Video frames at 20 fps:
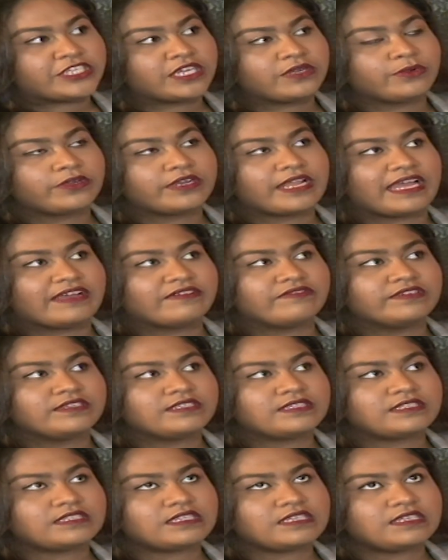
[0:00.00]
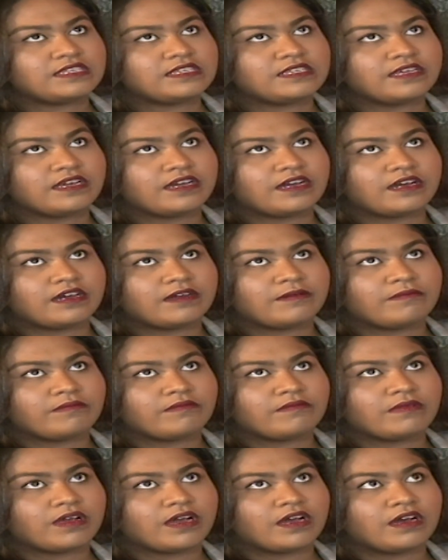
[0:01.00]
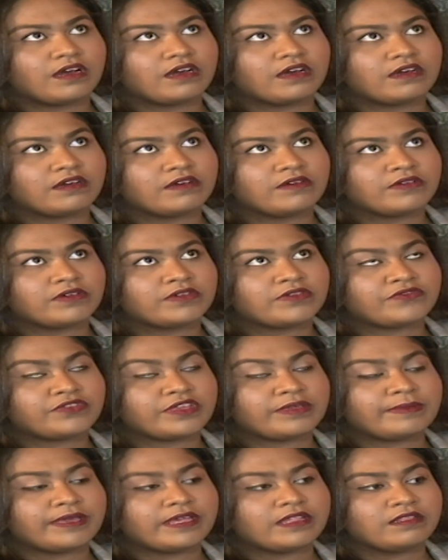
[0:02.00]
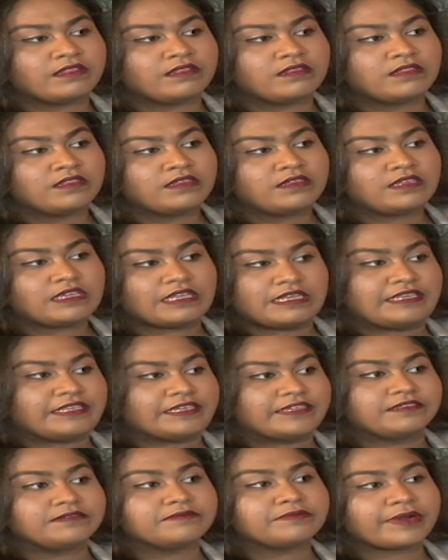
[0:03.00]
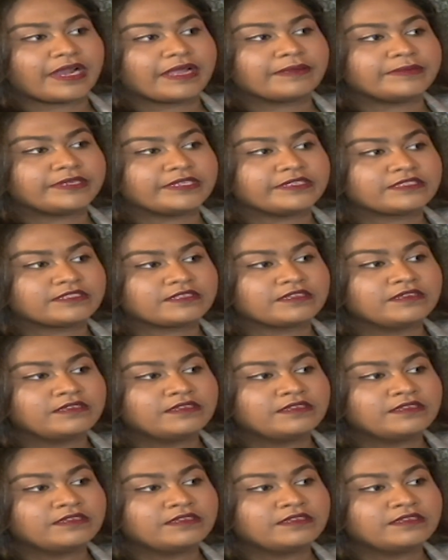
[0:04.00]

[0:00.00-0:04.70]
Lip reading: would ever see a female Indian prime minister?